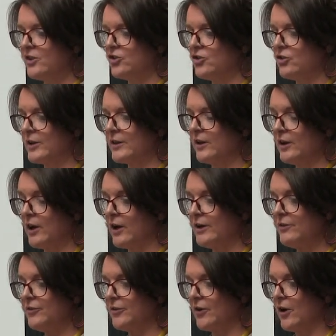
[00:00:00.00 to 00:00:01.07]
during the
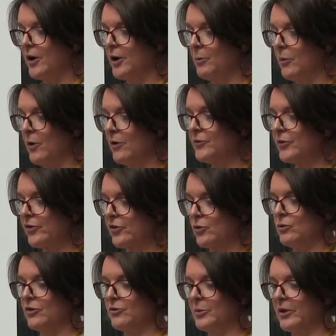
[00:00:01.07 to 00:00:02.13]
life of the
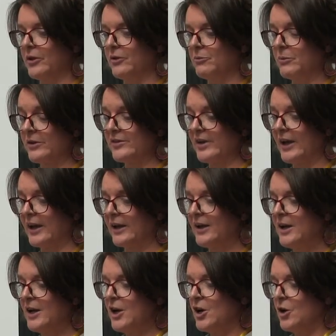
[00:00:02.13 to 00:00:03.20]
School of Mosaic,